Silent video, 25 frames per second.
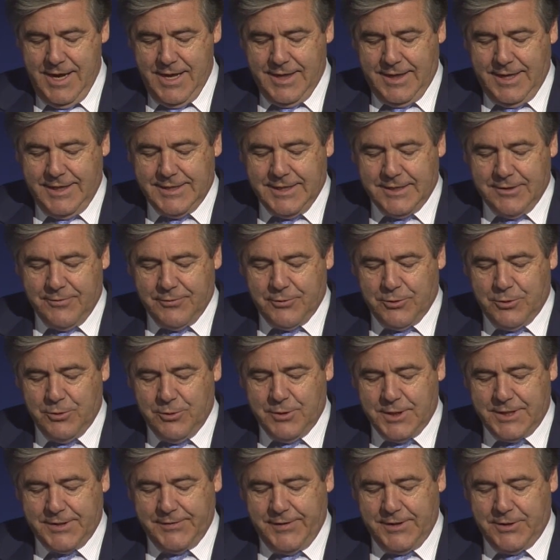This is, of
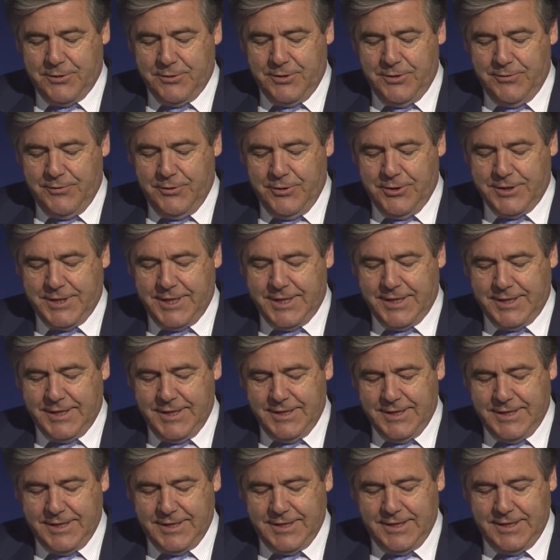course, what
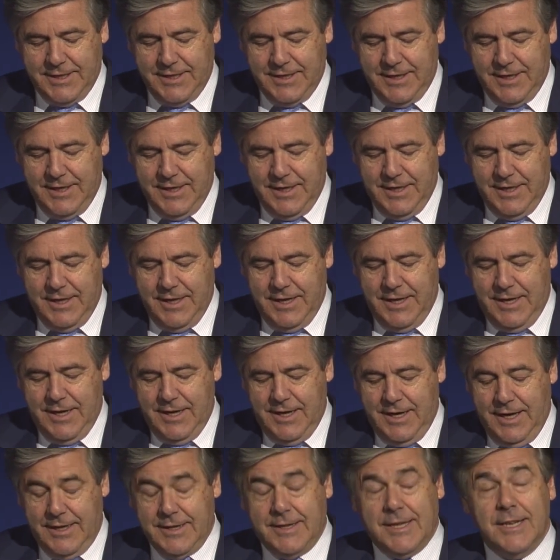universities
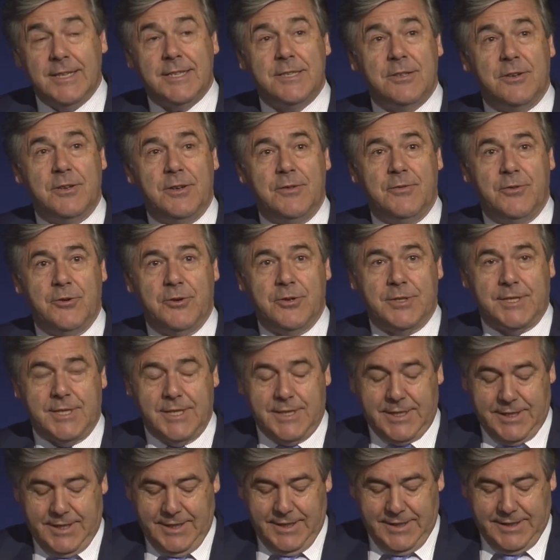and this
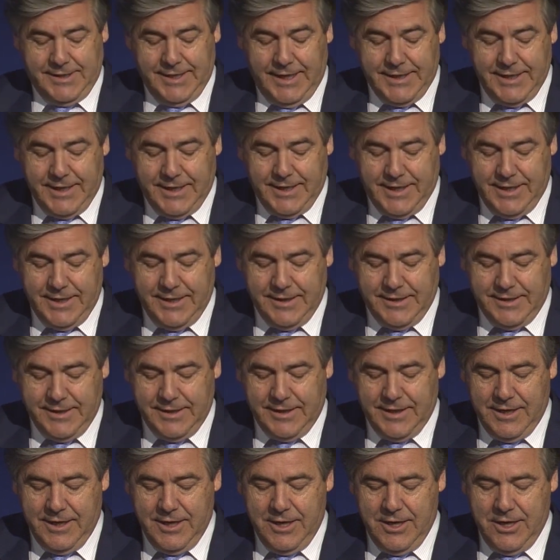university dedicated
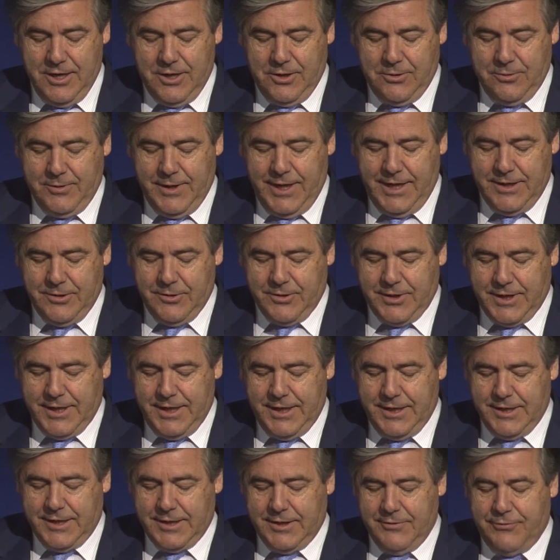to
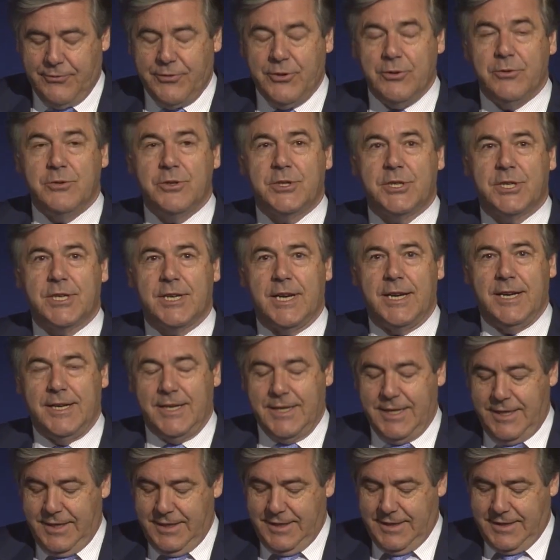educate the future
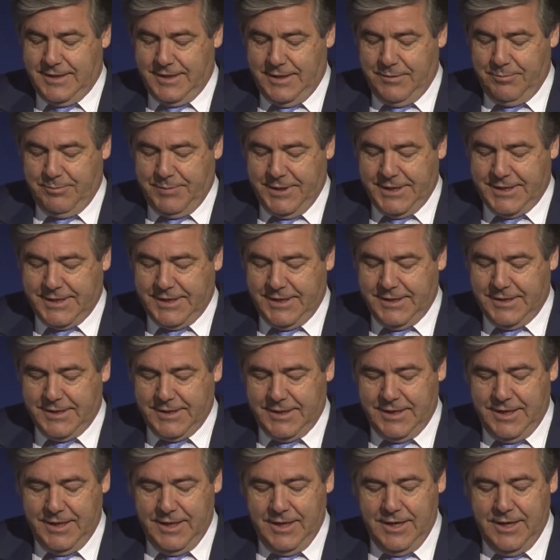elite in
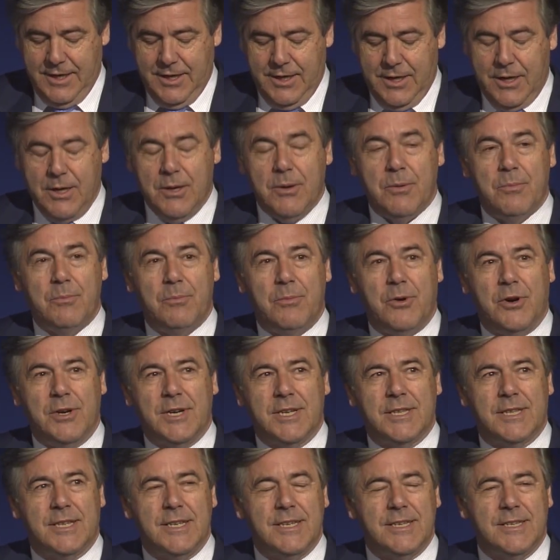business,
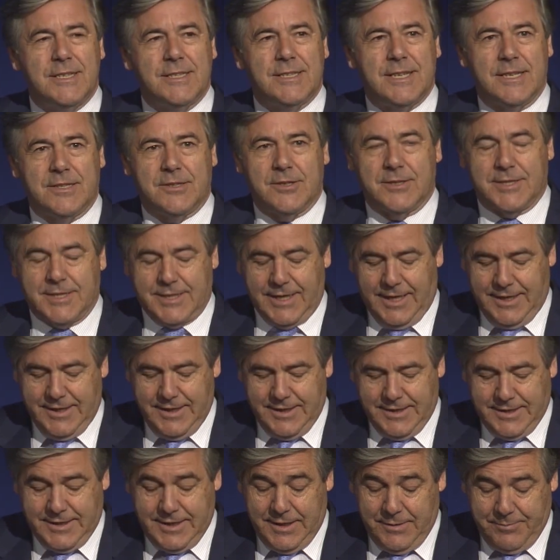politics, and
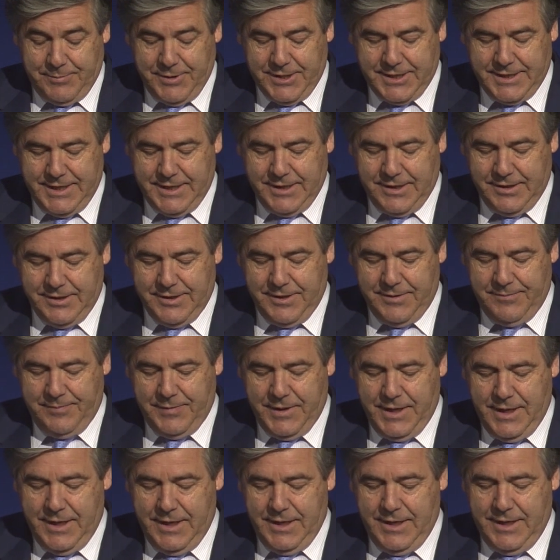society in particular
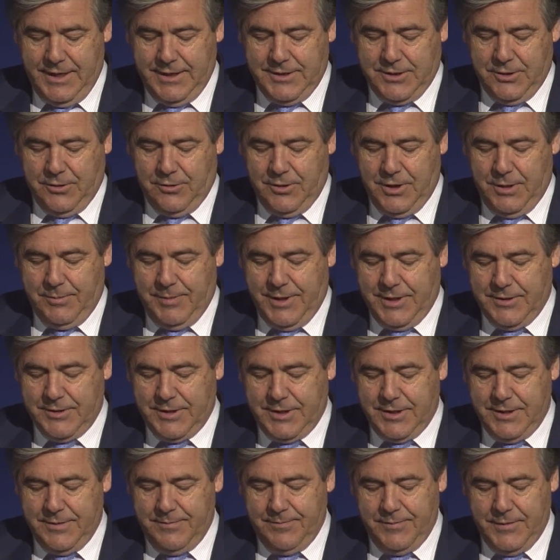is all
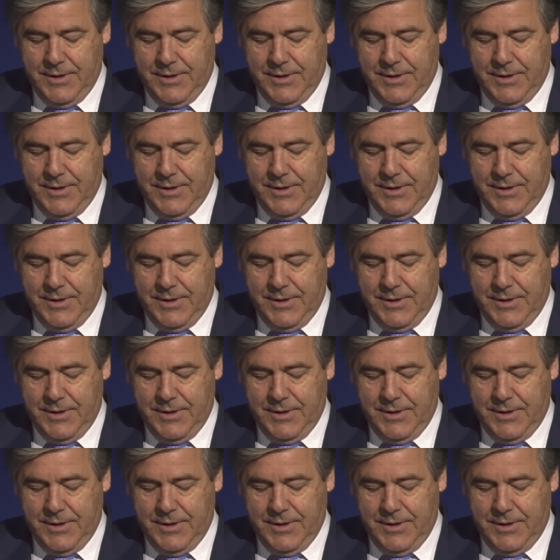about.